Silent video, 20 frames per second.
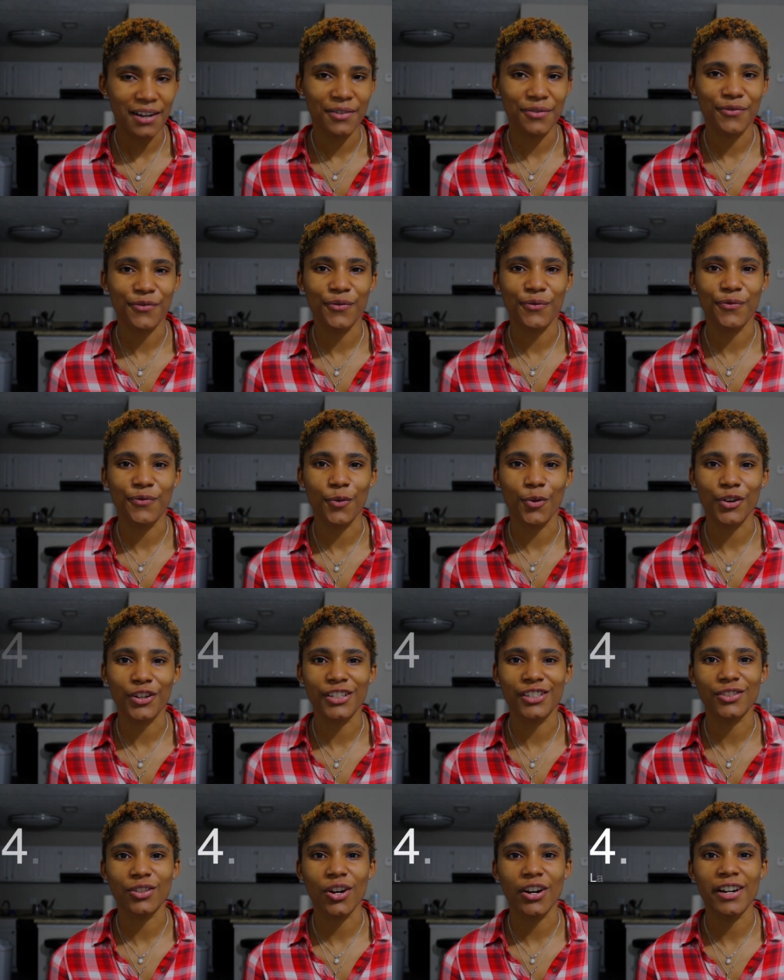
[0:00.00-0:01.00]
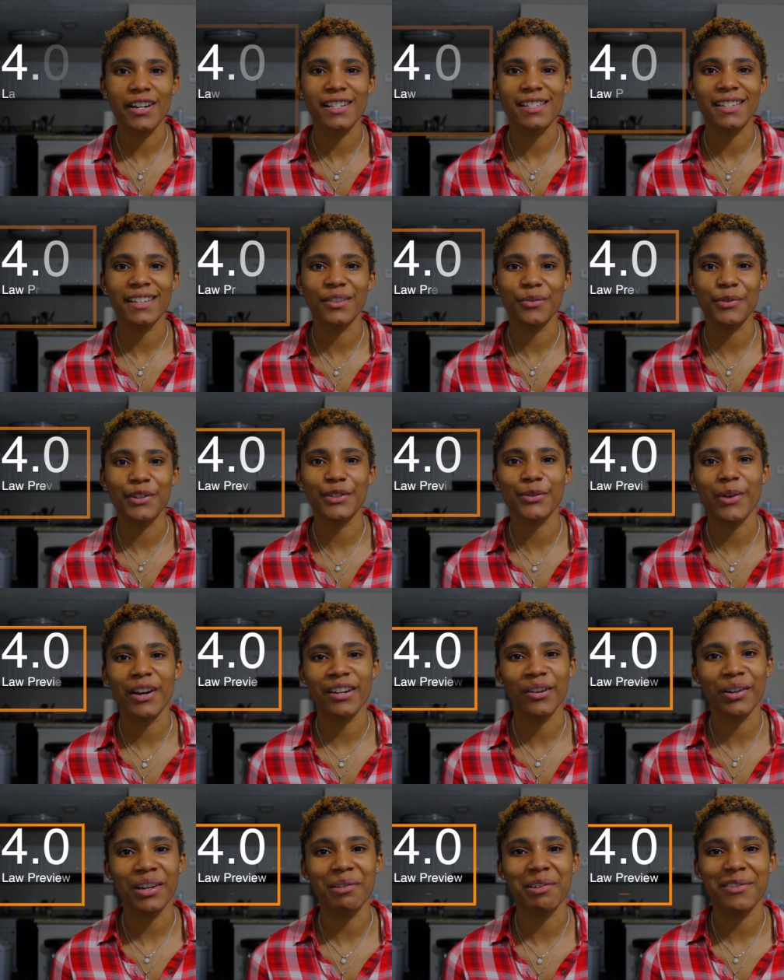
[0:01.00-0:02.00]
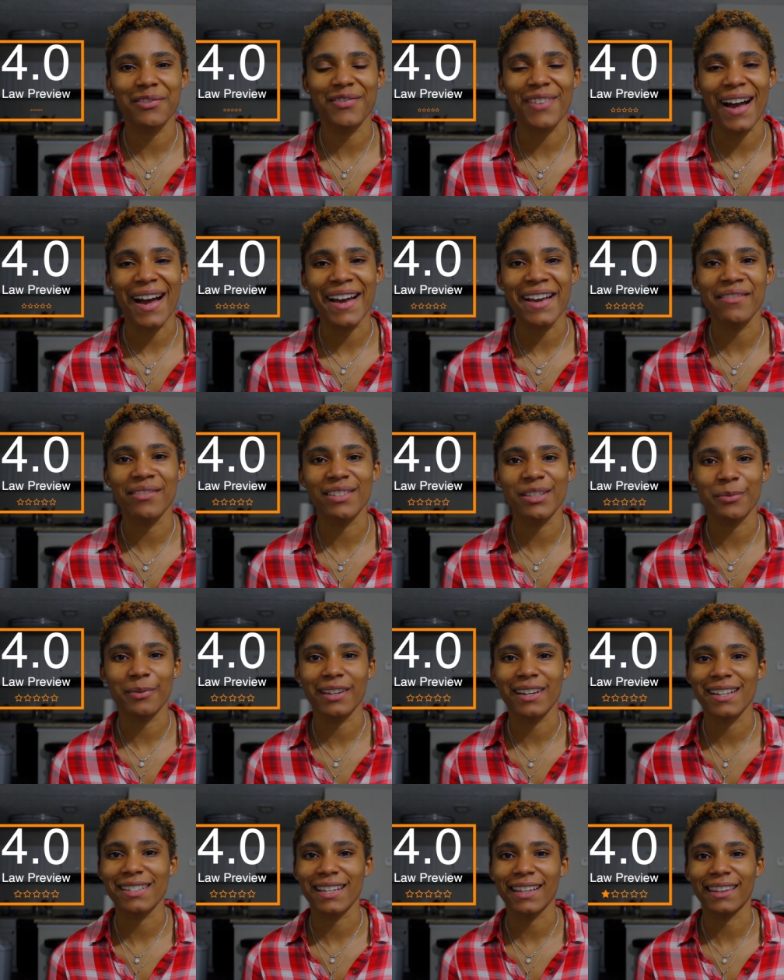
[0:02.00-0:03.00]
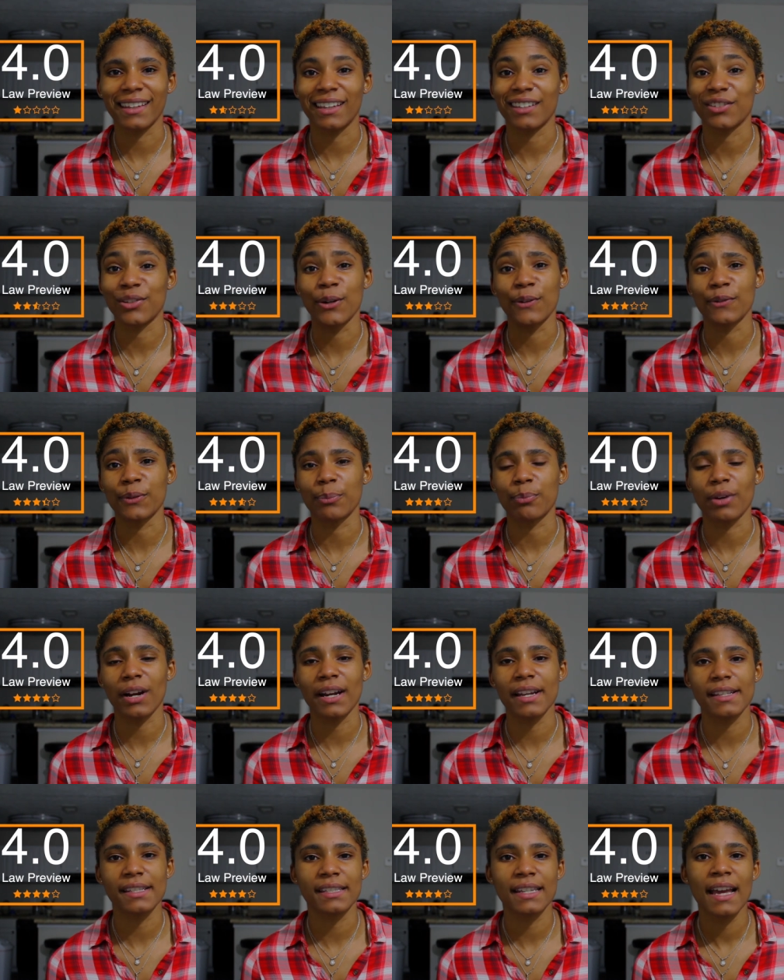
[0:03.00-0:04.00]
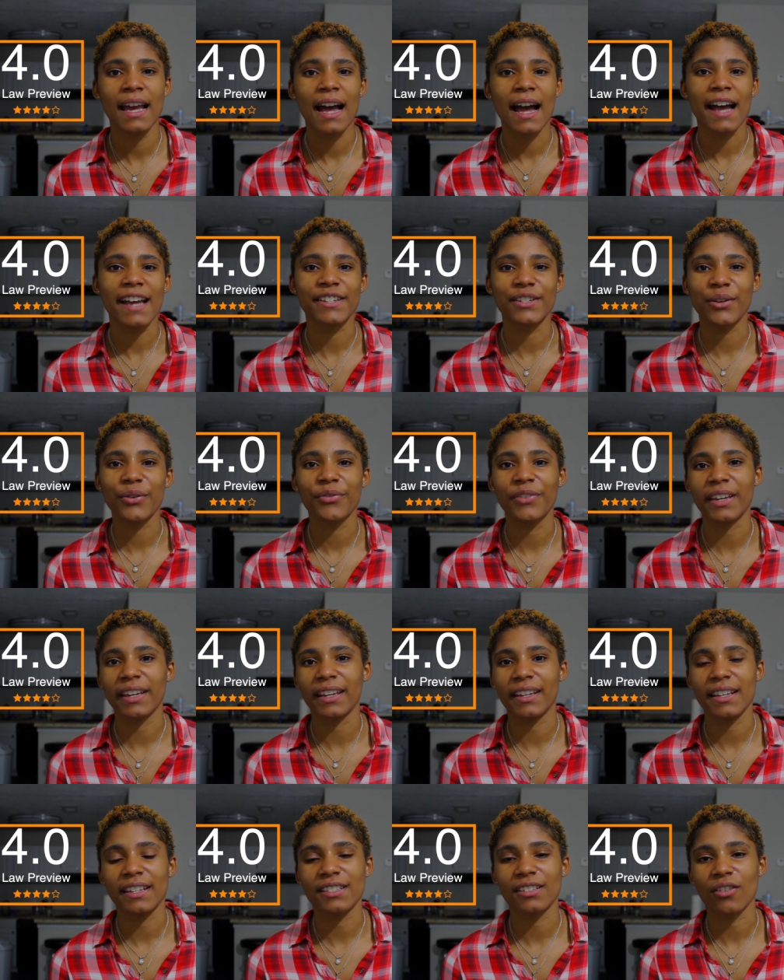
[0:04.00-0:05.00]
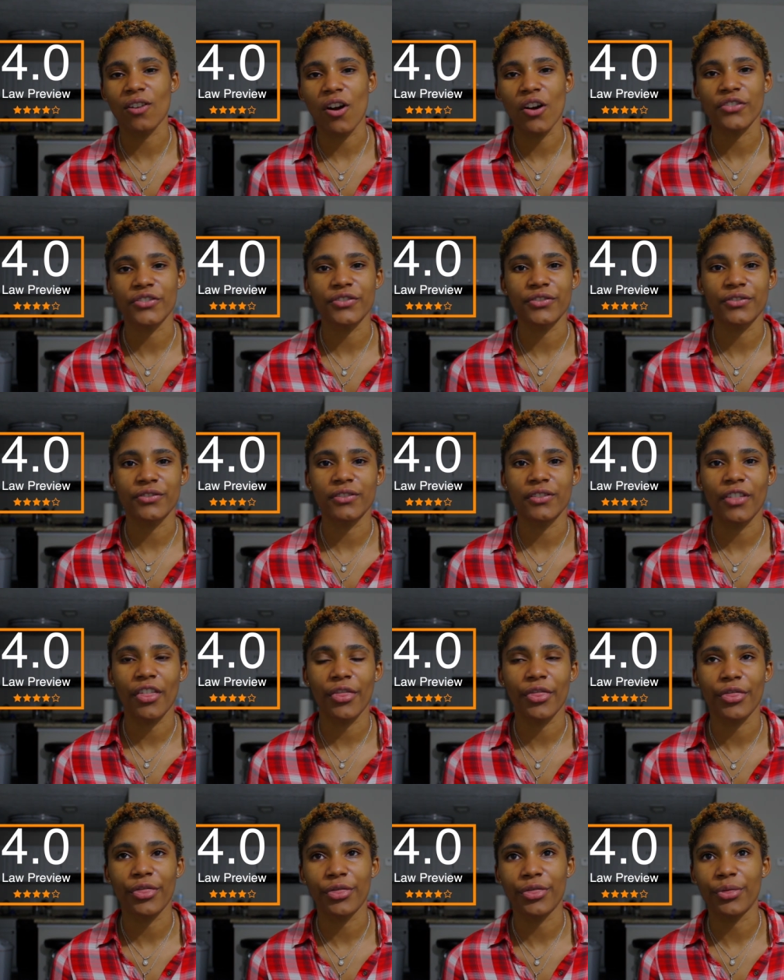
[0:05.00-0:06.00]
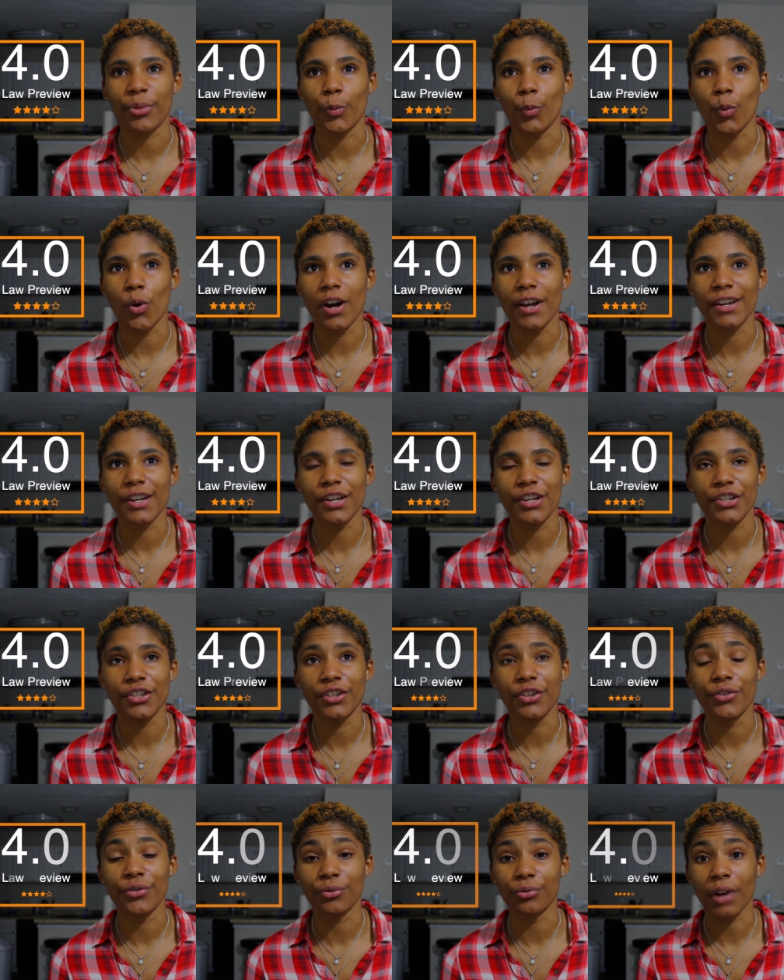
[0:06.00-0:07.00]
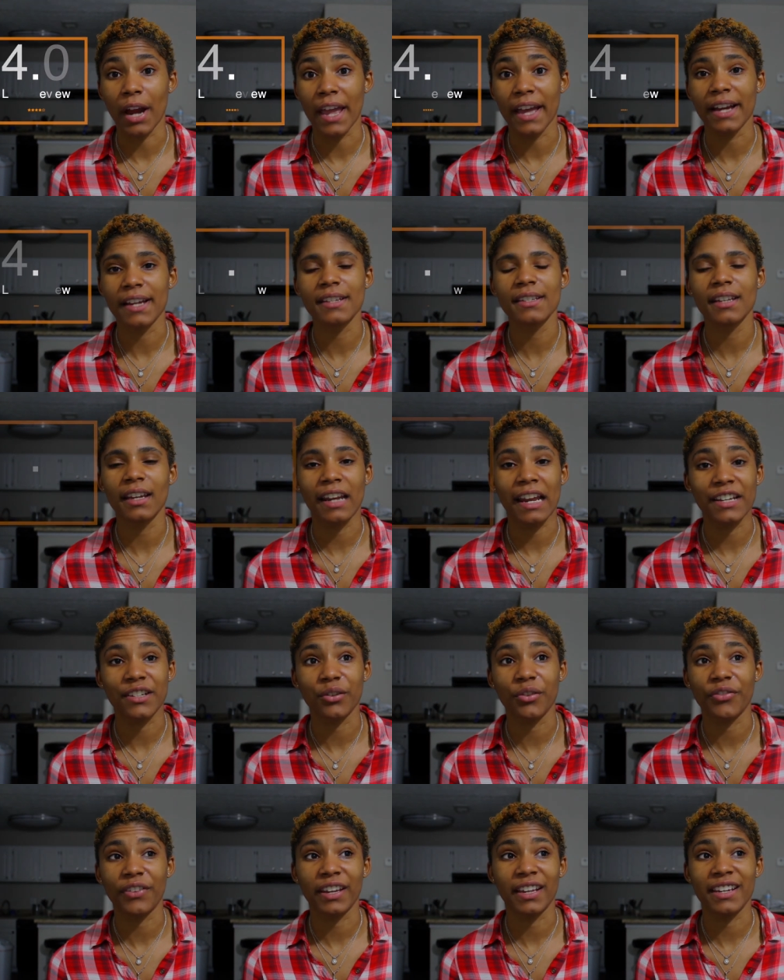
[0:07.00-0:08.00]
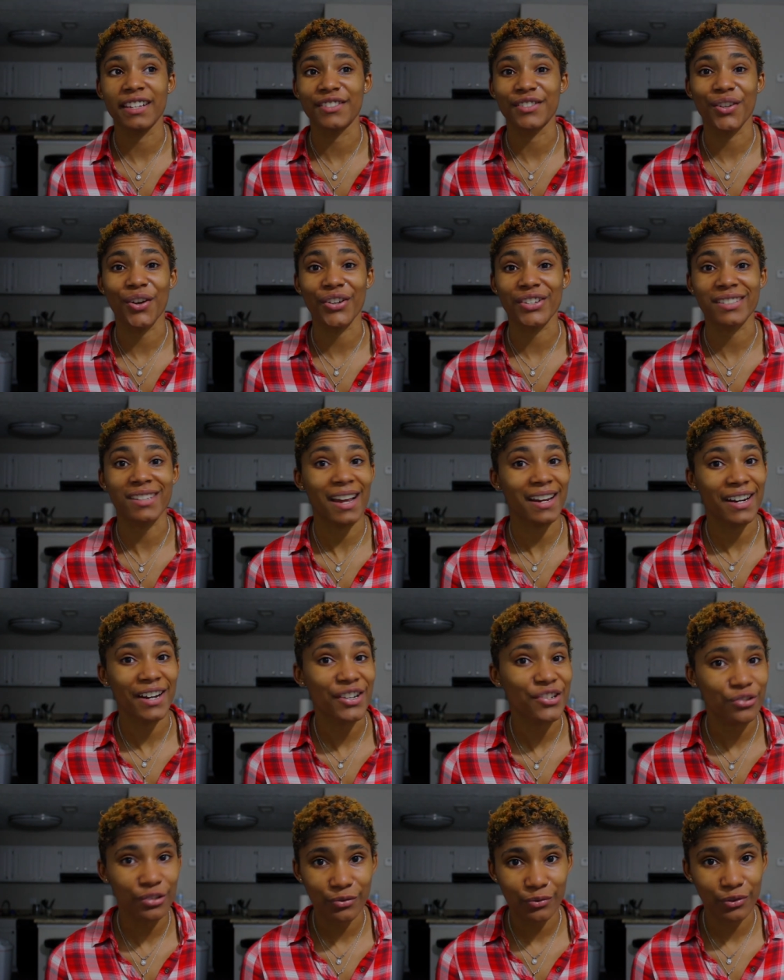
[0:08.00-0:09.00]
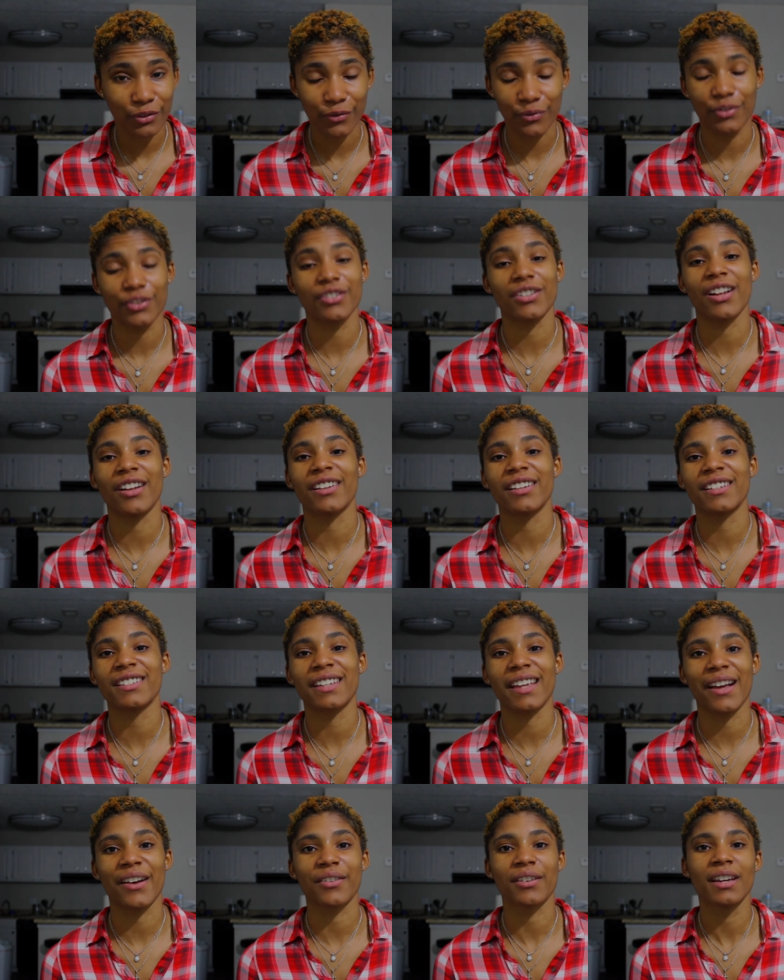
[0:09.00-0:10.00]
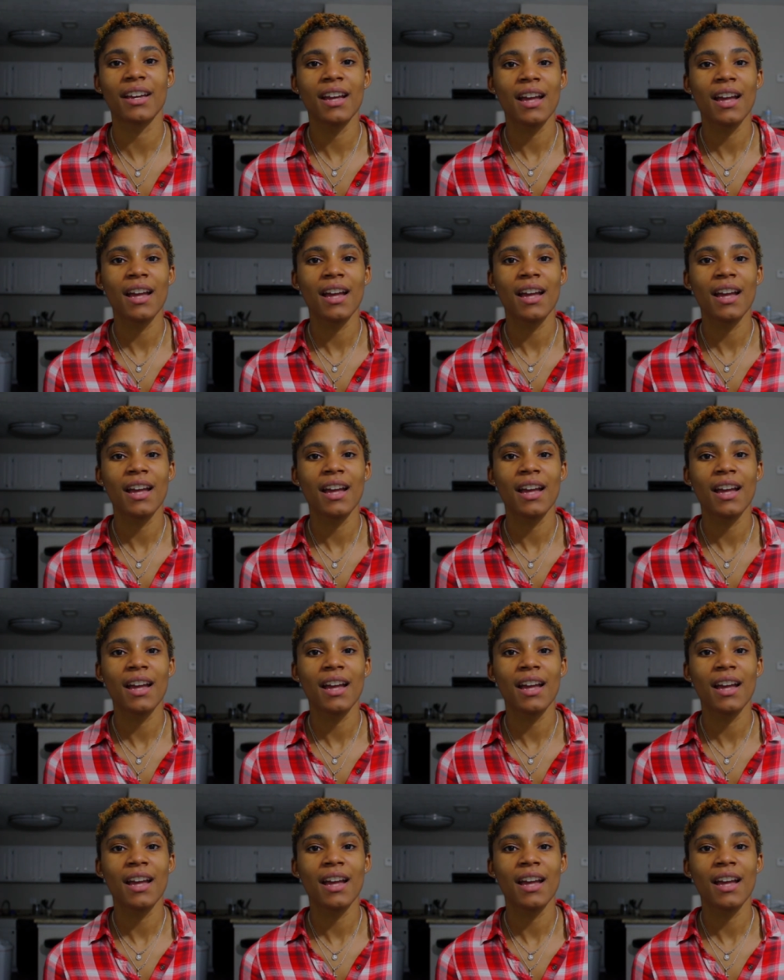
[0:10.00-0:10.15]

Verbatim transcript: 4 stars, and the reason why I don't give it 5 is because I think it's overpriced. I don't think it needs to cost $1,000, and I don't think it needs to cost $900 with the $40 discount.